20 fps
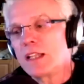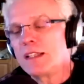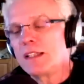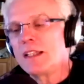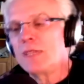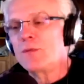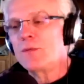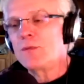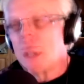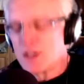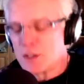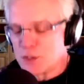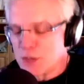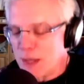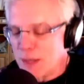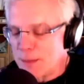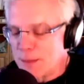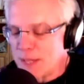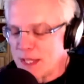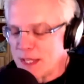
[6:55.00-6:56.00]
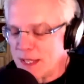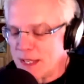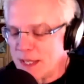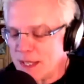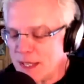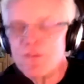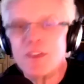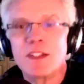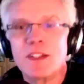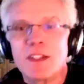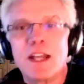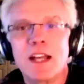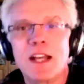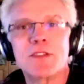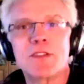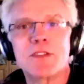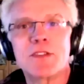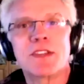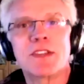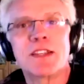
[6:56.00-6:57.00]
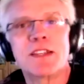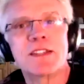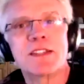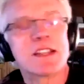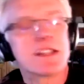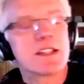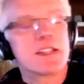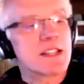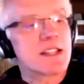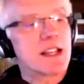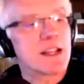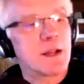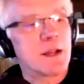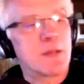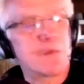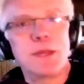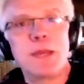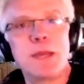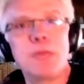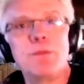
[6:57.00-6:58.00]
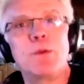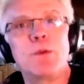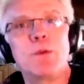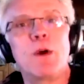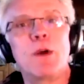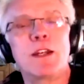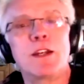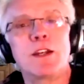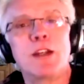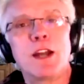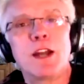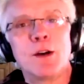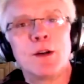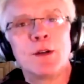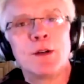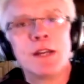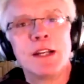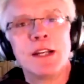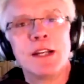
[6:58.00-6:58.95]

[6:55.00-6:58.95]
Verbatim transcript: lead workshops, and my philosophy is this that uh, people want to know